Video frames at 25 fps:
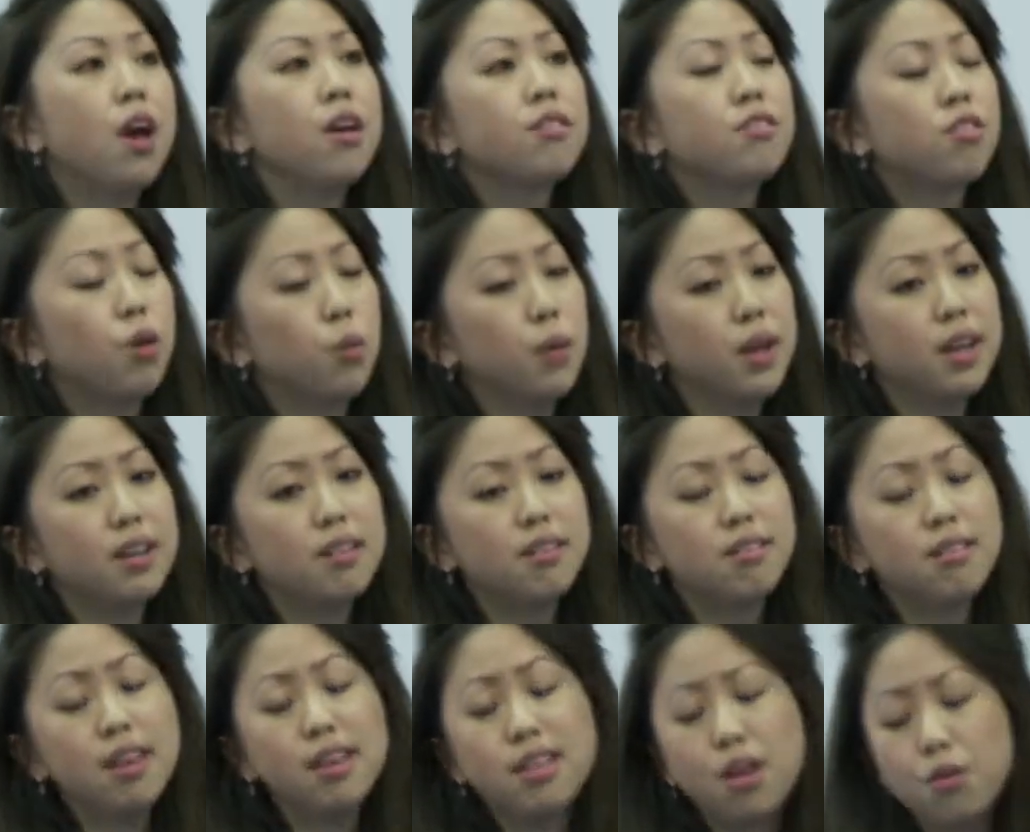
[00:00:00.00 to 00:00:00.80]
So we
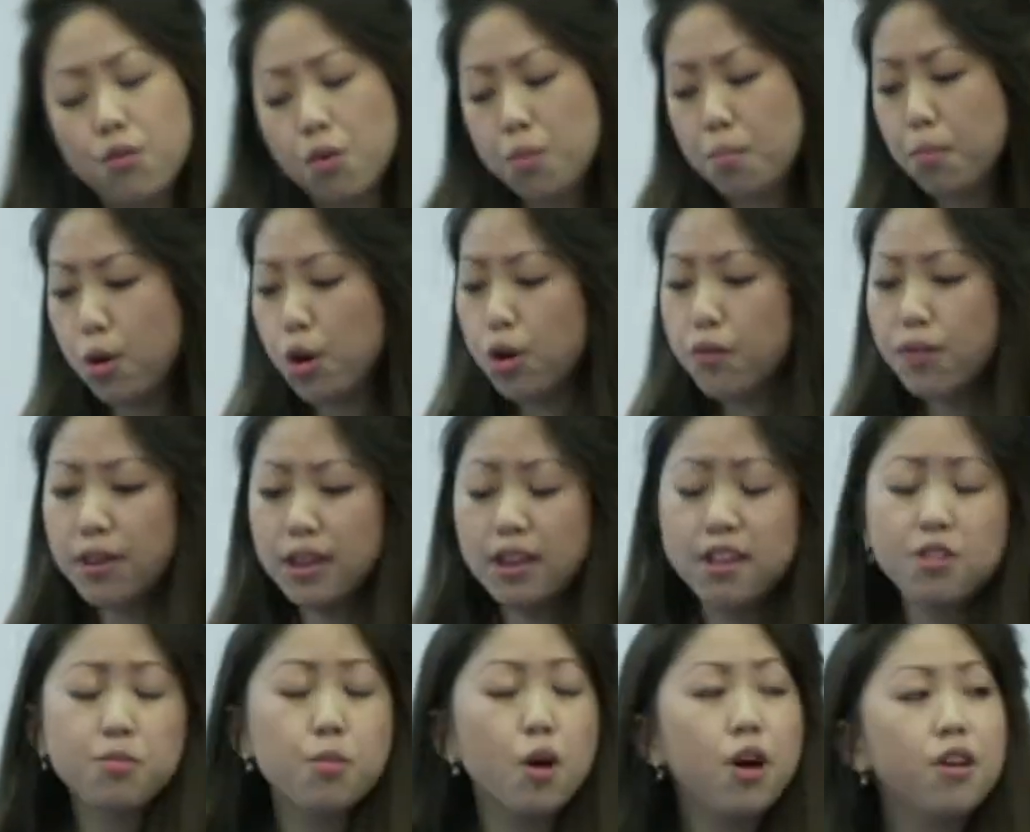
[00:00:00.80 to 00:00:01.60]
can see that removing
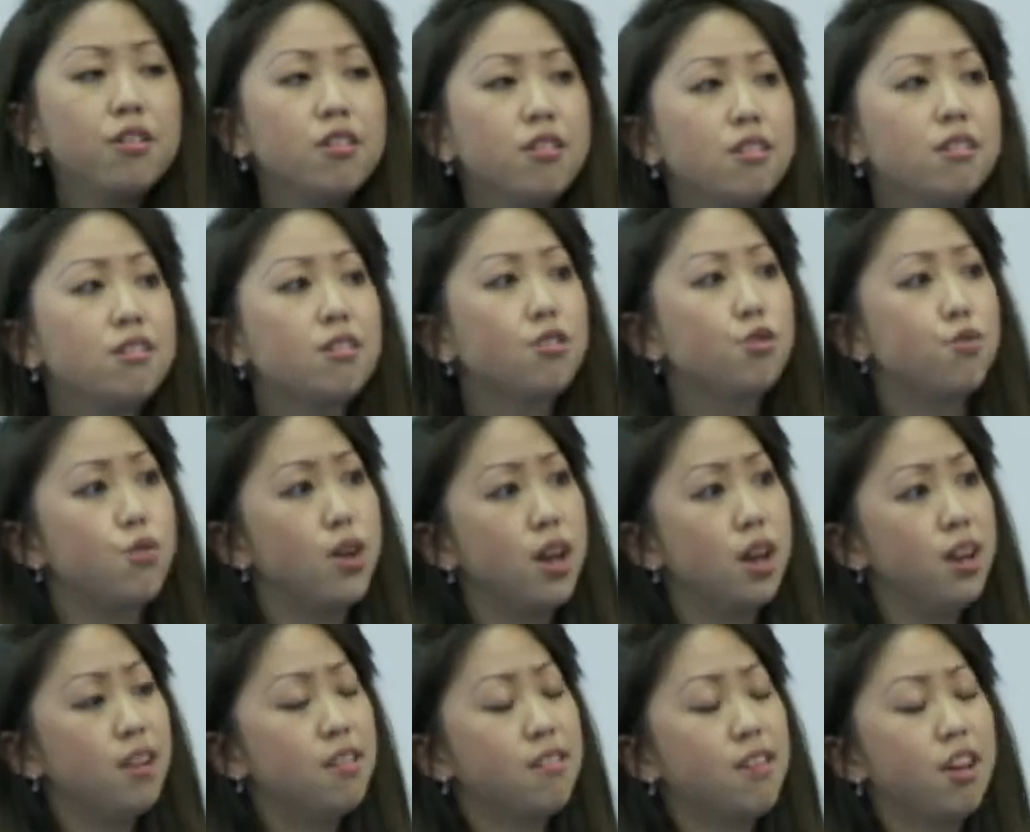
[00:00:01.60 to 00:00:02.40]
these proteins is
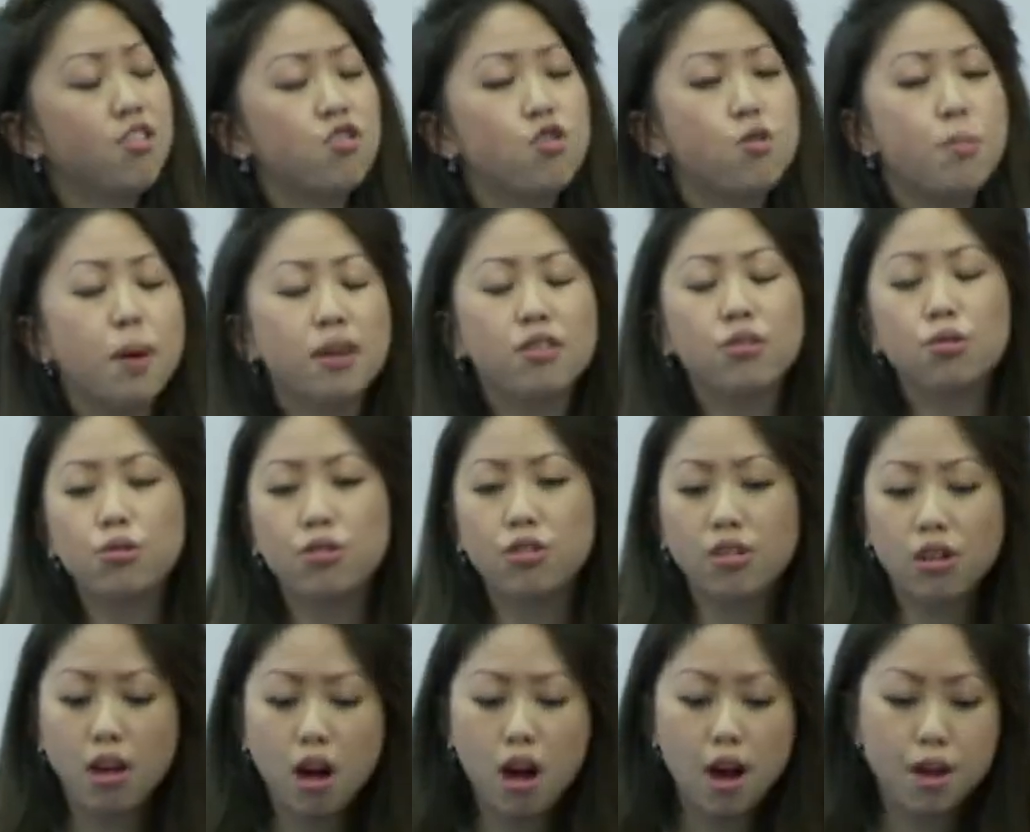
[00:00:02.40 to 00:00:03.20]
really detrimental
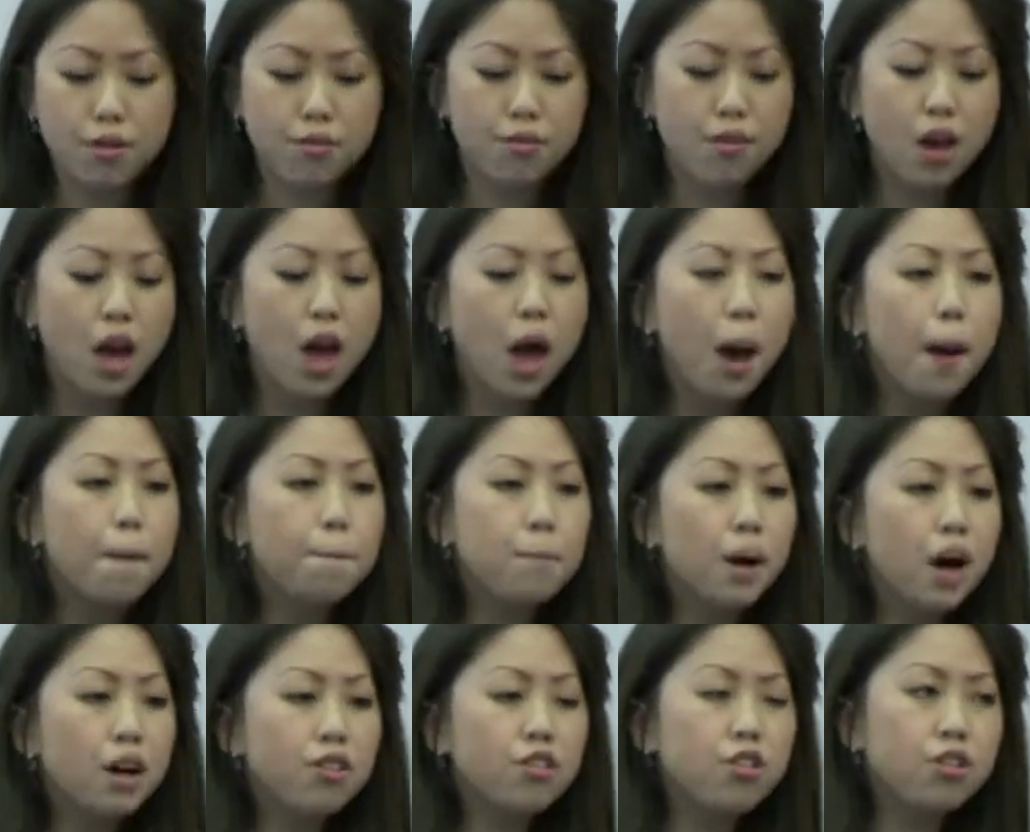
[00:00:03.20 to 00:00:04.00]
to life.
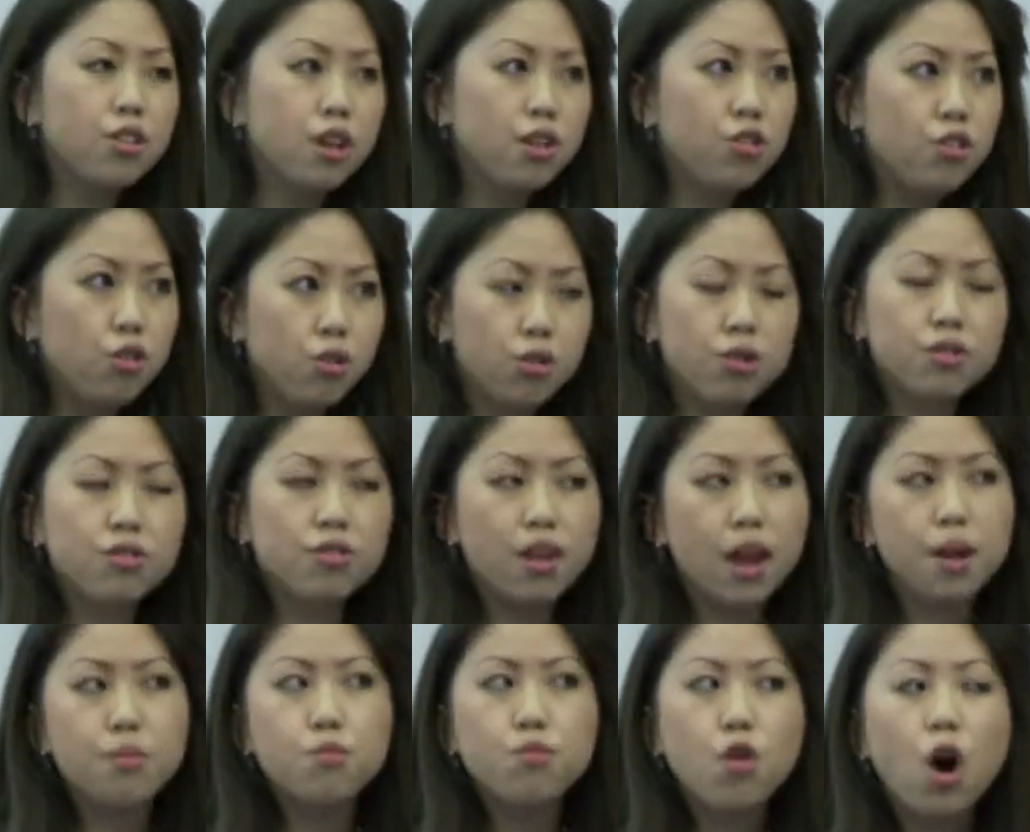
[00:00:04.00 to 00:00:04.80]
But do they do the
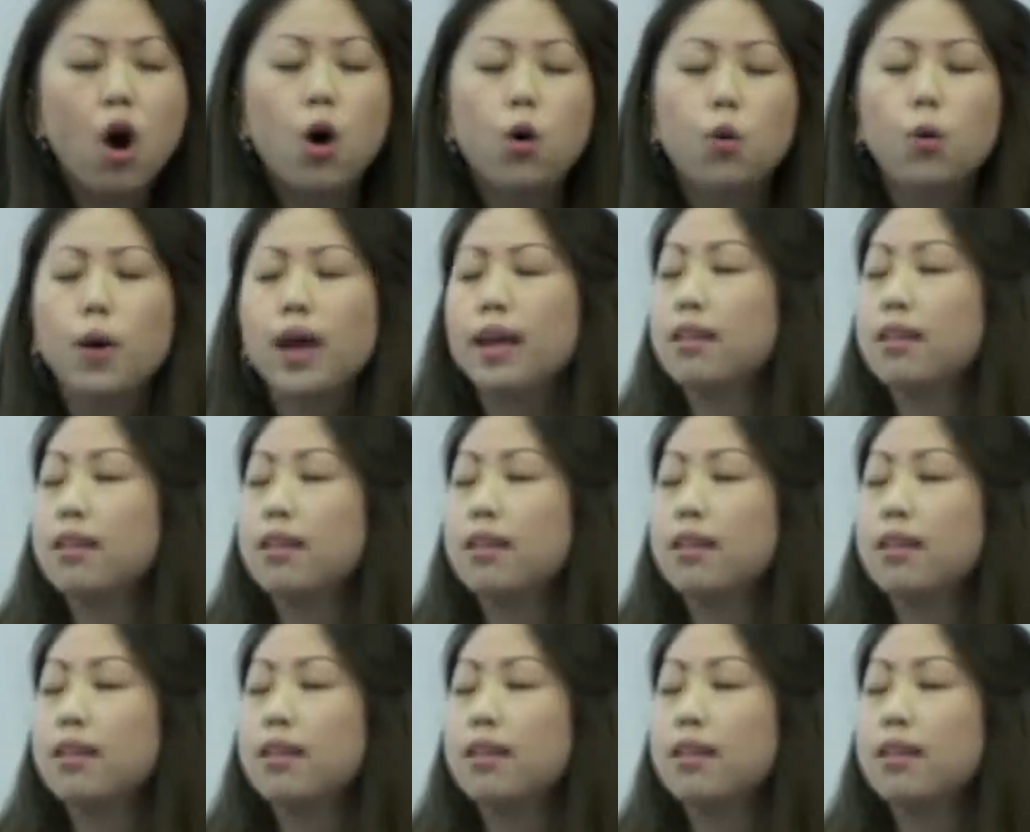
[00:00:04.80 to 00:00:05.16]
same role